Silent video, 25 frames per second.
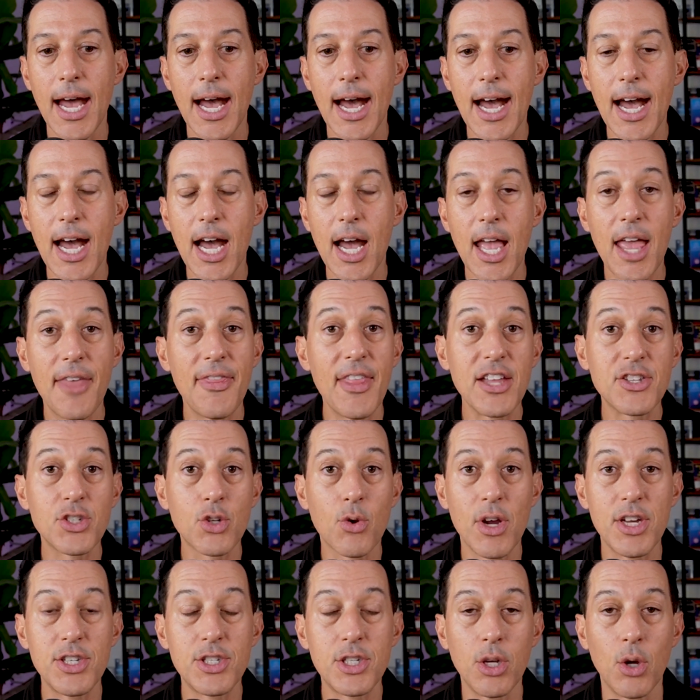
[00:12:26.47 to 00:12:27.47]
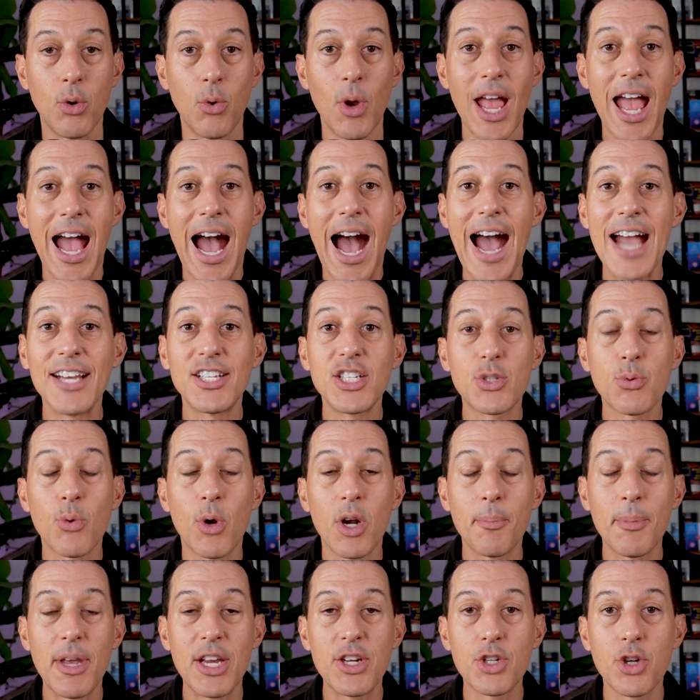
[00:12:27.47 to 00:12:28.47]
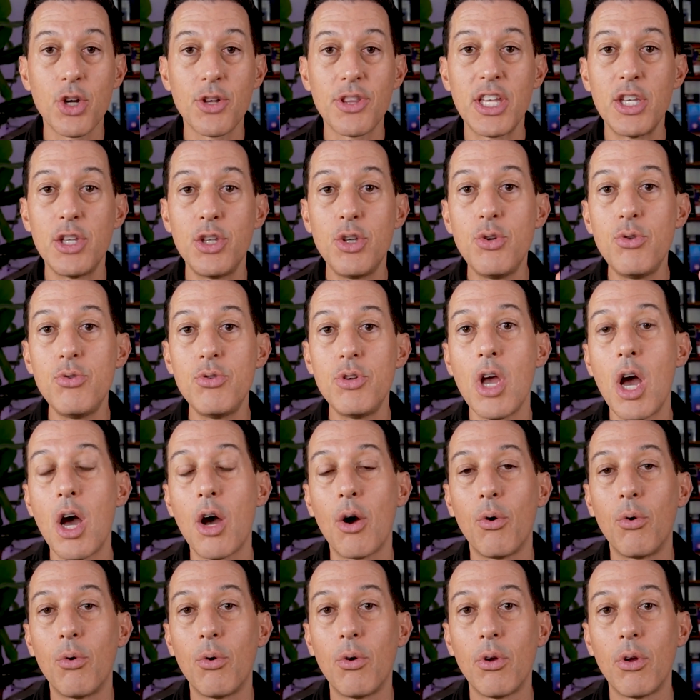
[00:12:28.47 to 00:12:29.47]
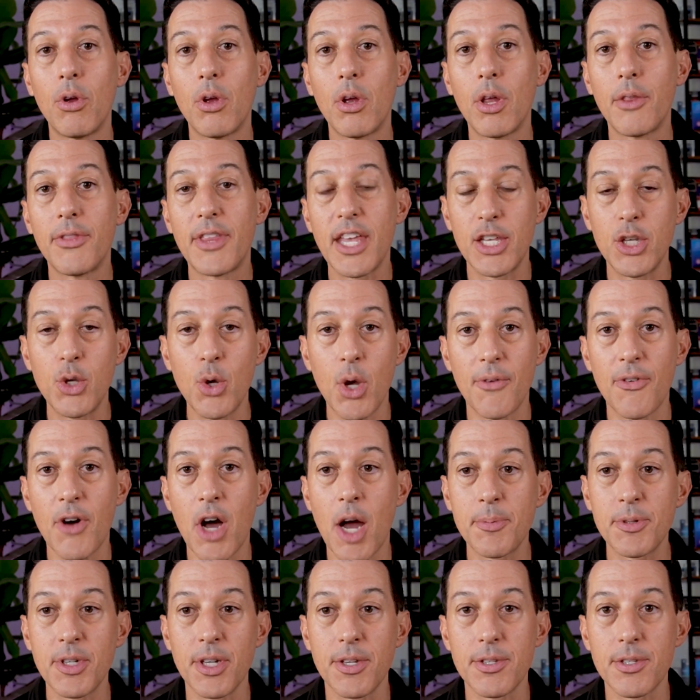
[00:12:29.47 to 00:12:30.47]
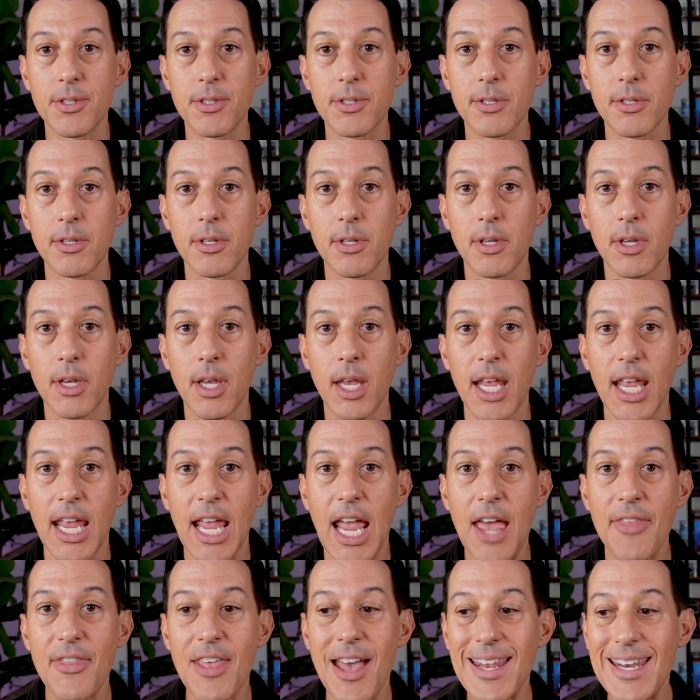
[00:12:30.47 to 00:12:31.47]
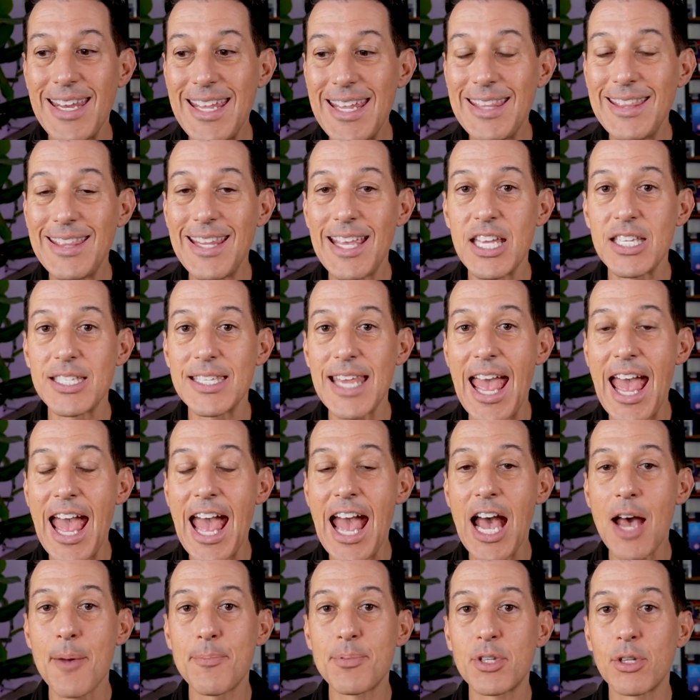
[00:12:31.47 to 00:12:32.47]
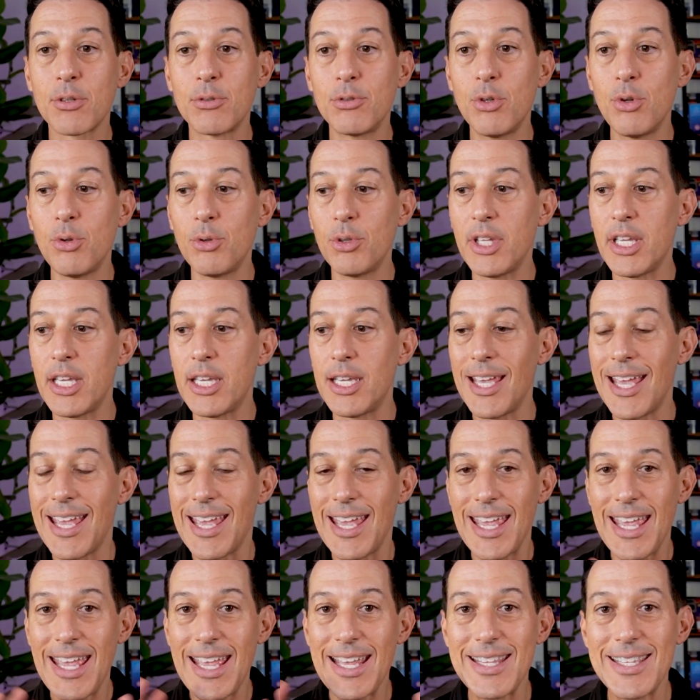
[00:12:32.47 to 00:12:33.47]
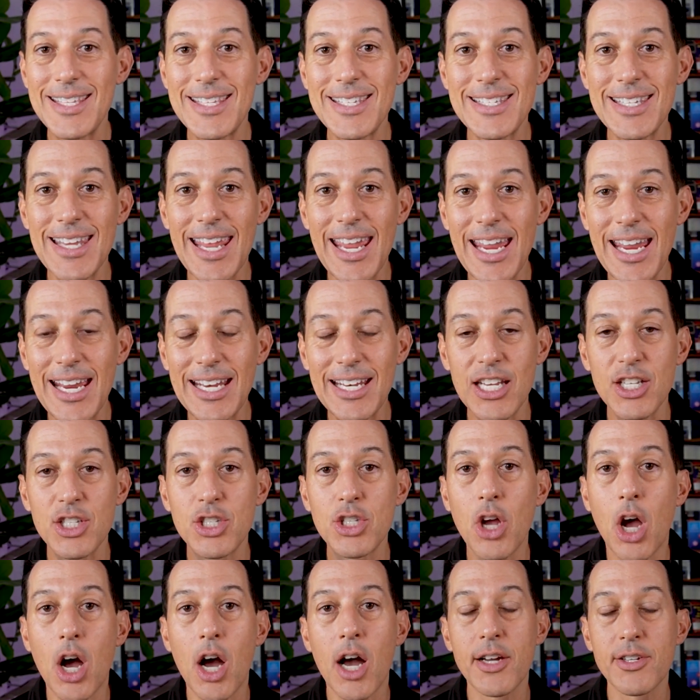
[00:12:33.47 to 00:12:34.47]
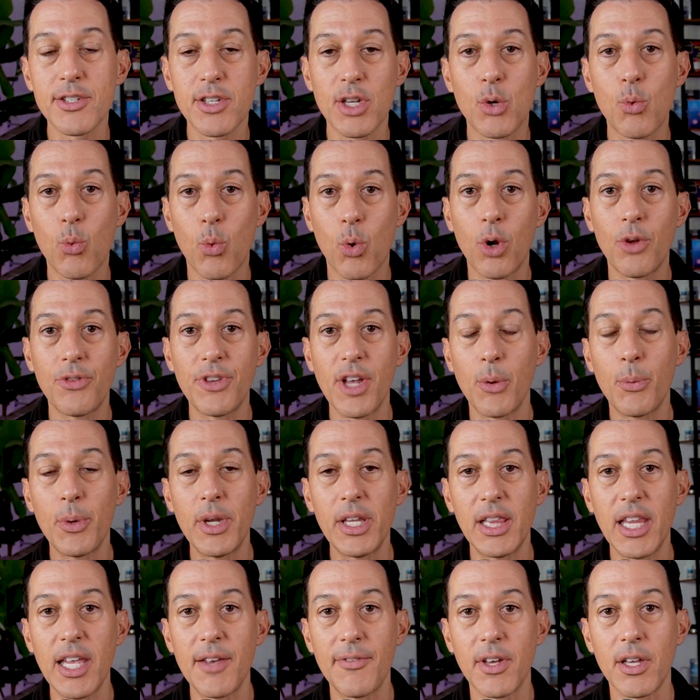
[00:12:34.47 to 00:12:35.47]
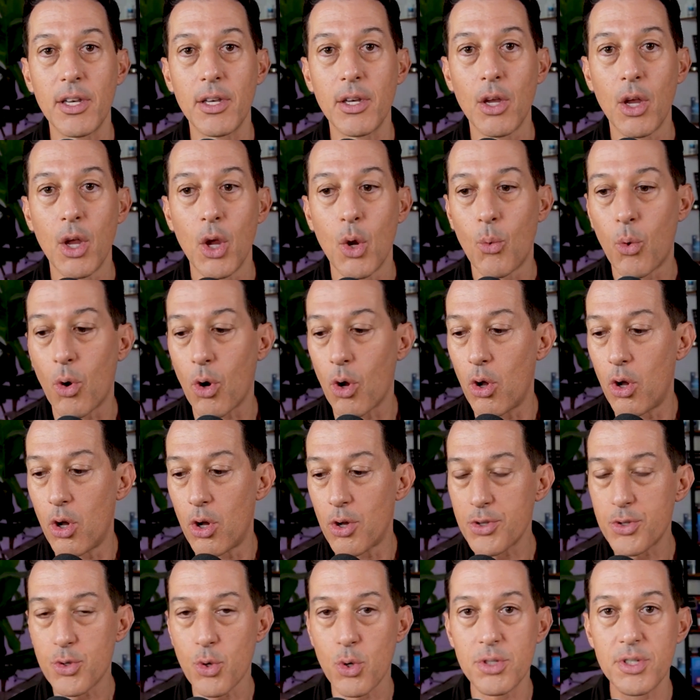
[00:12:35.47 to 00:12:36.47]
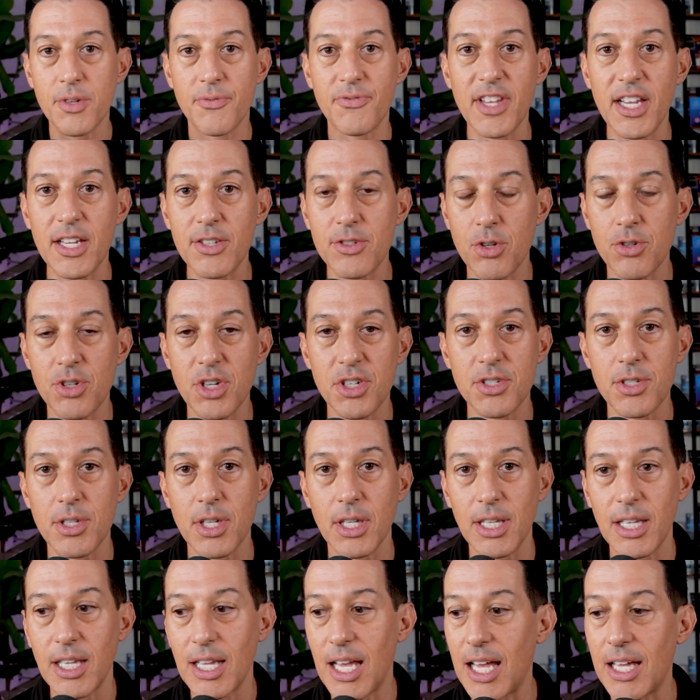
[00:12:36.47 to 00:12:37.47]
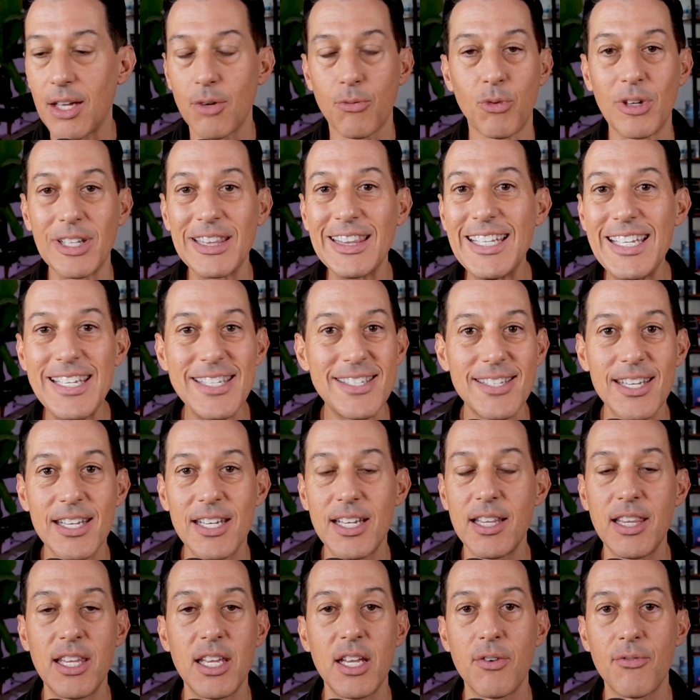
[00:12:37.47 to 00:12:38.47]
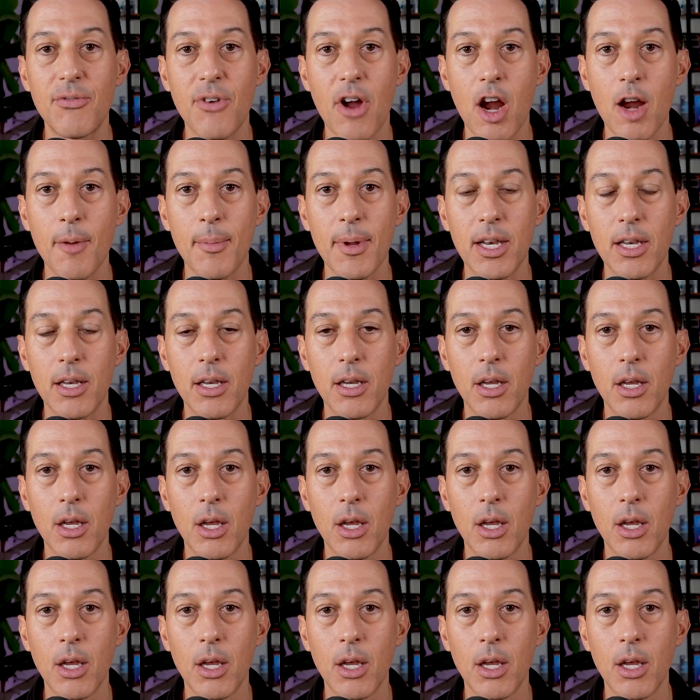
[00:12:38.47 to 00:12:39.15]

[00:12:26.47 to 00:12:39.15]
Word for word: uh, and that's great too. I just want to make sure that you know that you have options and that in this absolutely insane and toxic world that we live in, where all sorts of things are just released into the environment,